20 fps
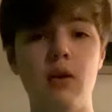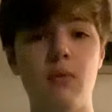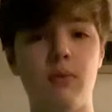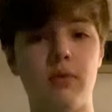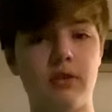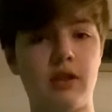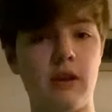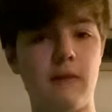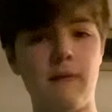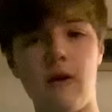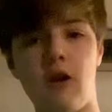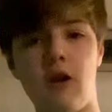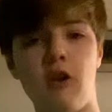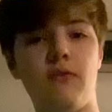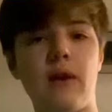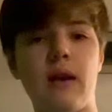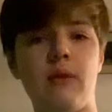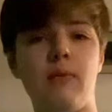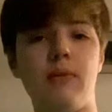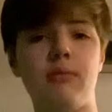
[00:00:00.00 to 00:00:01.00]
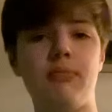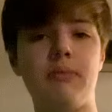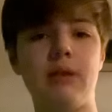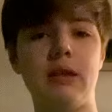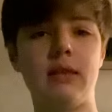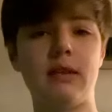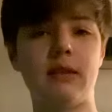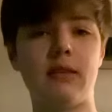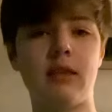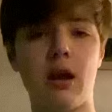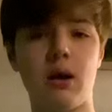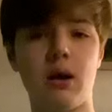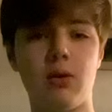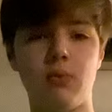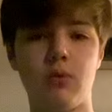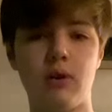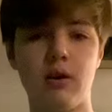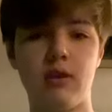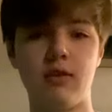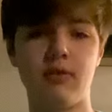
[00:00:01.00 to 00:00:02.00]
Once they verified with me that that
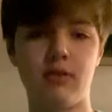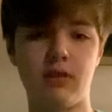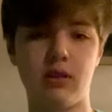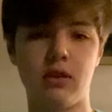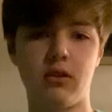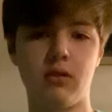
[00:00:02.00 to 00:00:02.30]
was the